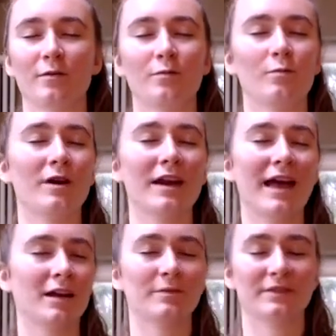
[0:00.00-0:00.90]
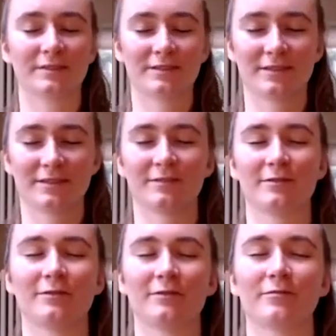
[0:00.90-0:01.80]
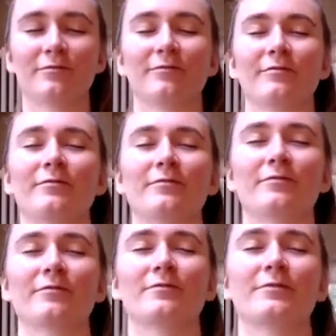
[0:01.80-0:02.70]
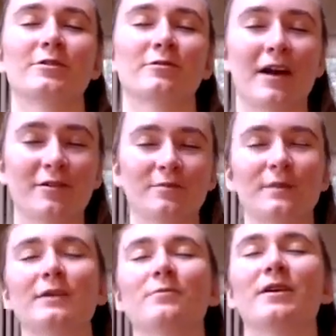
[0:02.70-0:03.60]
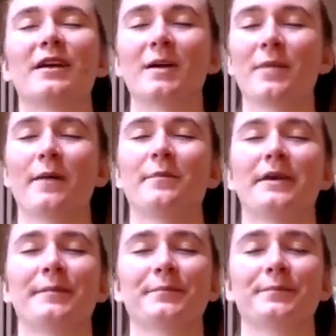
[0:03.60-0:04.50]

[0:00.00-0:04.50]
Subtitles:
What elements surround me when I'm happy?